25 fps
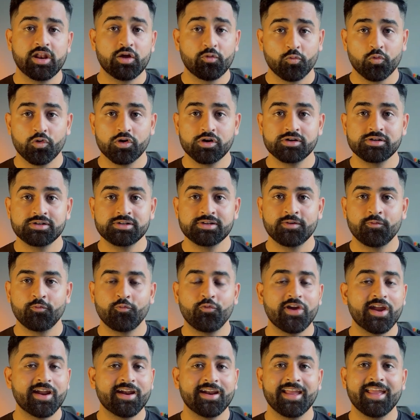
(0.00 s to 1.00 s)
a world
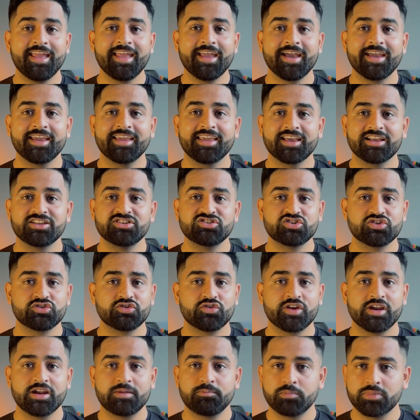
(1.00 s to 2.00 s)
where AI can
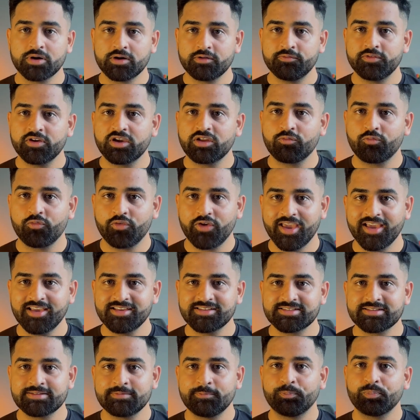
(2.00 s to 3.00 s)
generate perfect
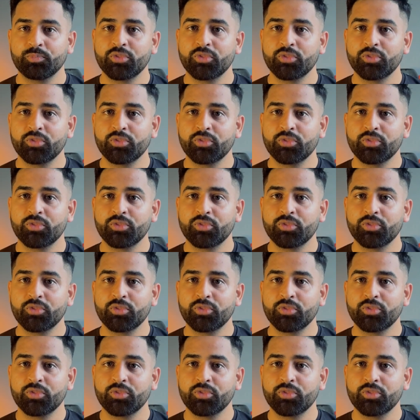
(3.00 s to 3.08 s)
fakes,